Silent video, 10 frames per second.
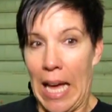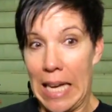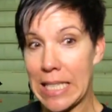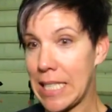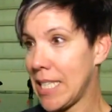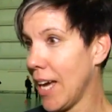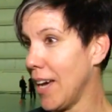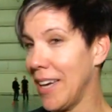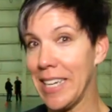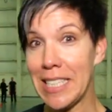It's
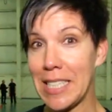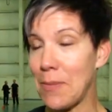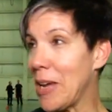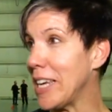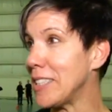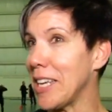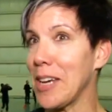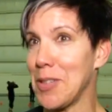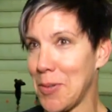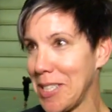uh, it's
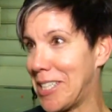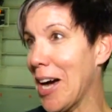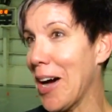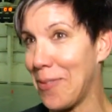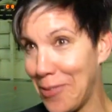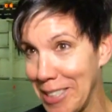amazing. It was really tough.